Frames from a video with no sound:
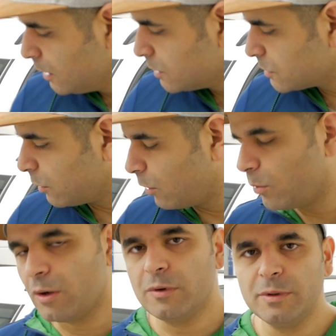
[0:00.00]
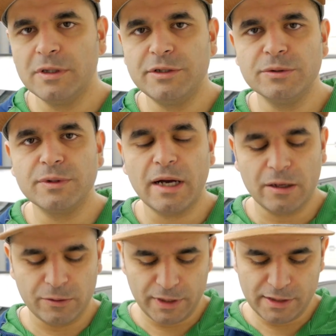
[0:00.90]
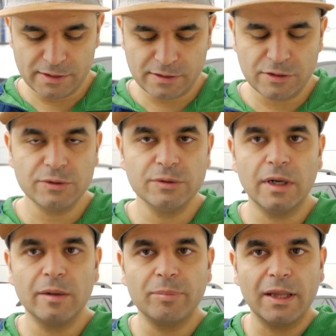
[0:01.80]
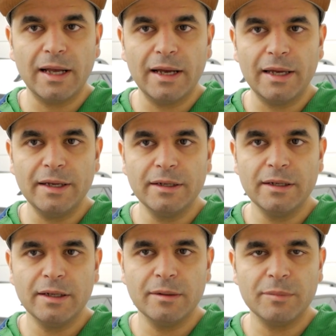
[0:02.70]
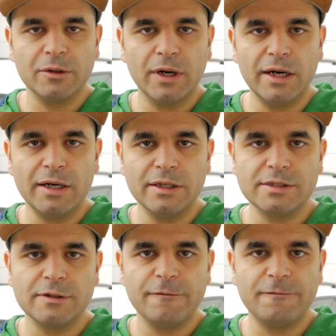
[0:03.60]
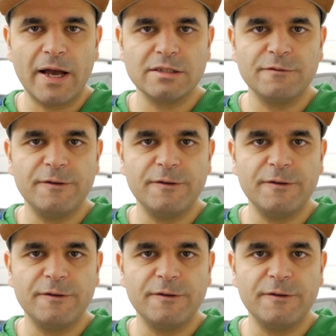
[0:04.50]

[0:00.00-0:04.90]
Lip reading: So what we will do now is to apply Mcguire's fast